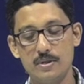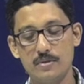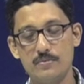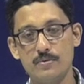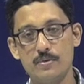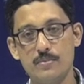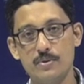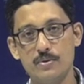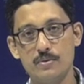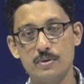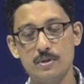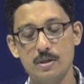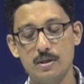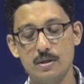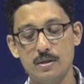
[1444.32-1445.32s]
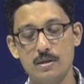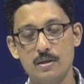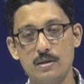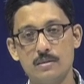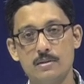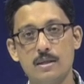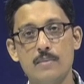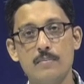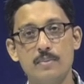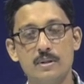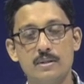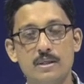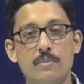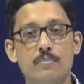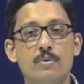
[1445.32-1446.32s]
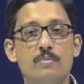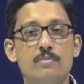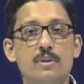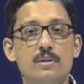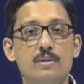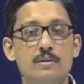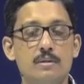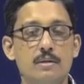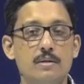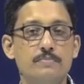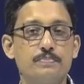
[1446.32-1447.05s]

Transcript: from your sample. Sample means